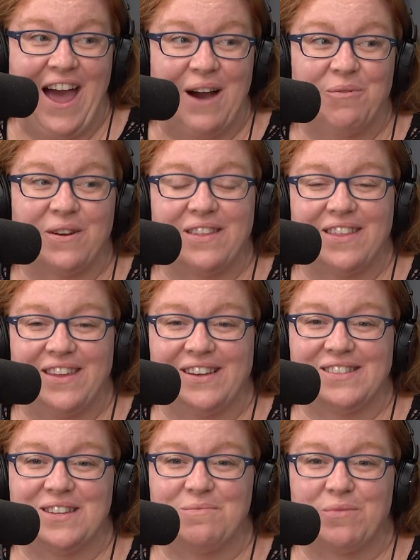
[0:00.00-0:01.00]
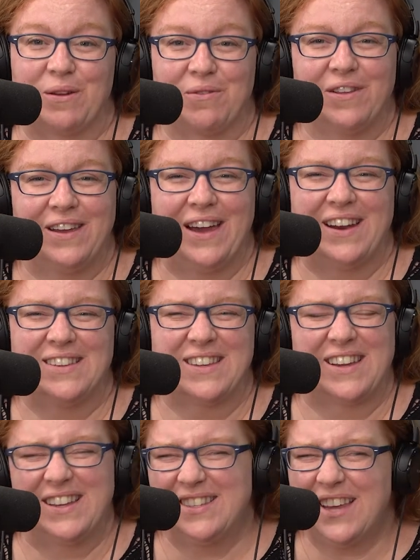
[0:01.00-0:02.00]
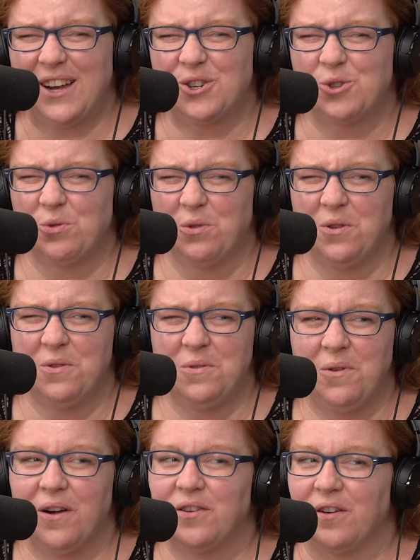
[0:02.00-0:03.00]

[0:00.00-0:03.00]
And one of the things that they were looking at is like, is that true?